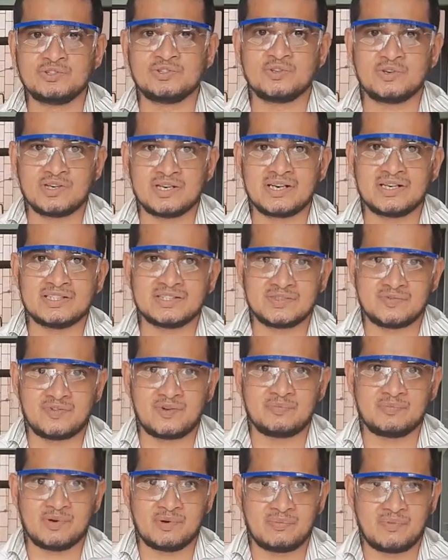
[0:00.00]
jewelries
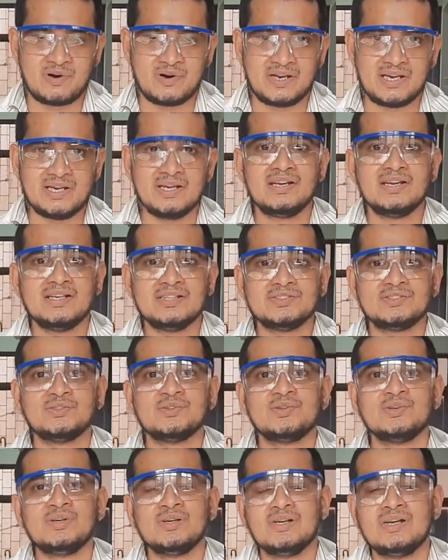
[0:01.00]
from your body.
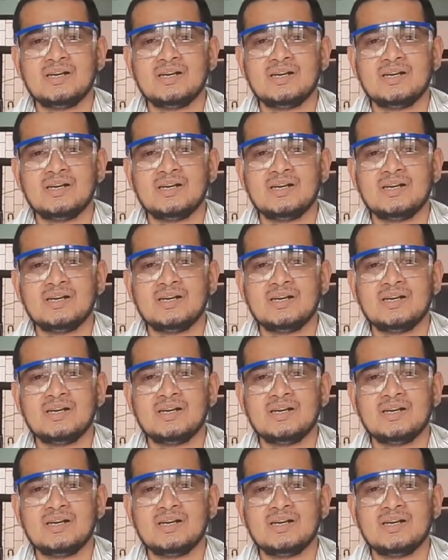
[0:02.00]
So